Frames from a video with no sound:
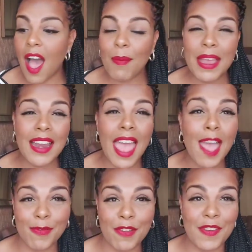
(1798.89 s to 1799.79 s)
I
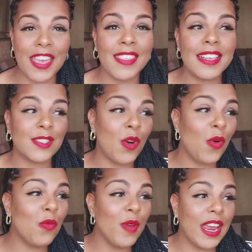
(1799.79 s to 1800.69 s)
mean, everything in this
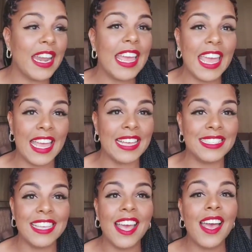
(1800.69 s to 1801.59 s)
haul really
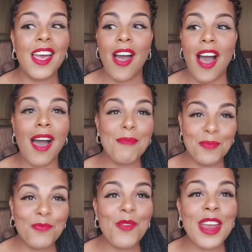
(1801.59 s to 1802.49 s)
is.
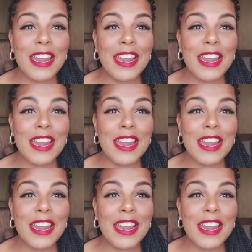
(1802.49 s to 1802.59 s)
I'm